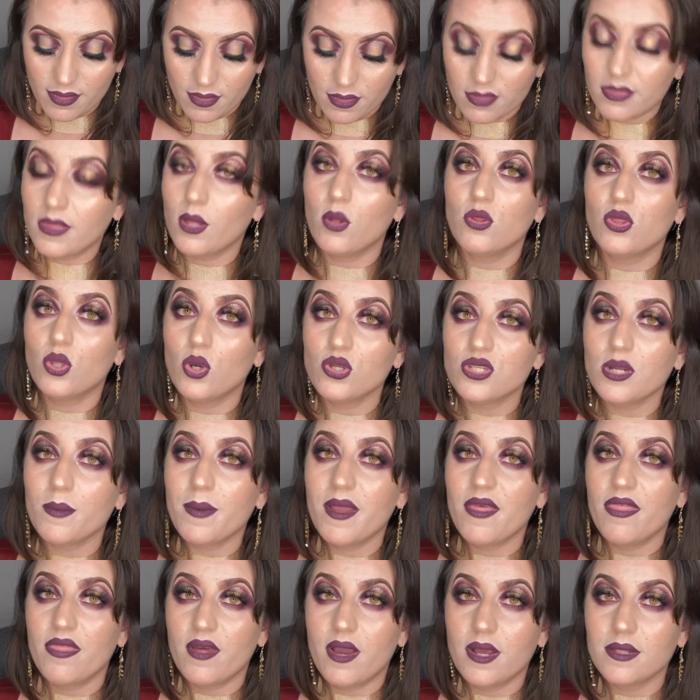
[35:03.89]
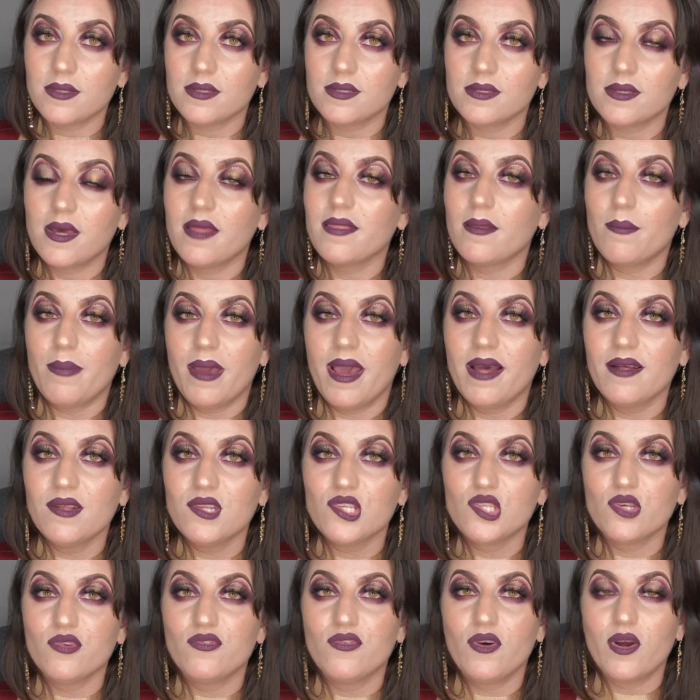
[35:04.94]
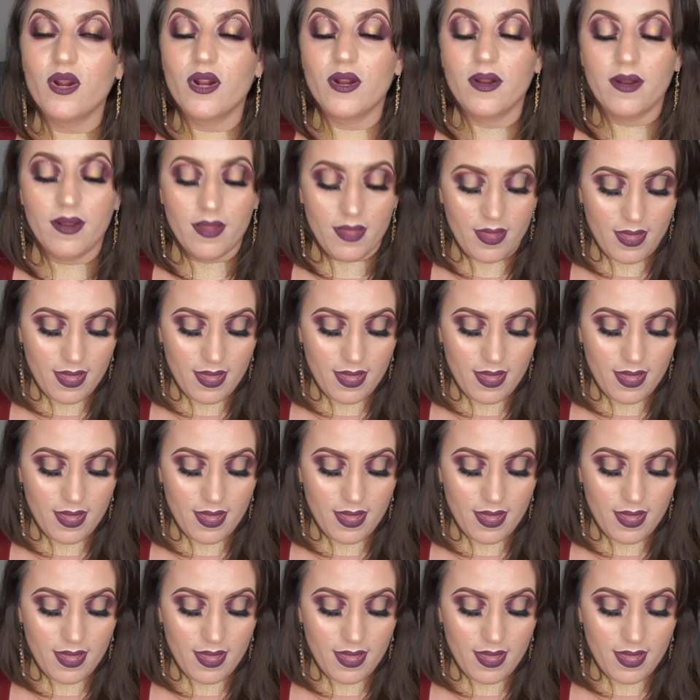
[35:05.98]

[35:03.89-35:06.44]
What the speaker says: those are my thoughts on the palette so far.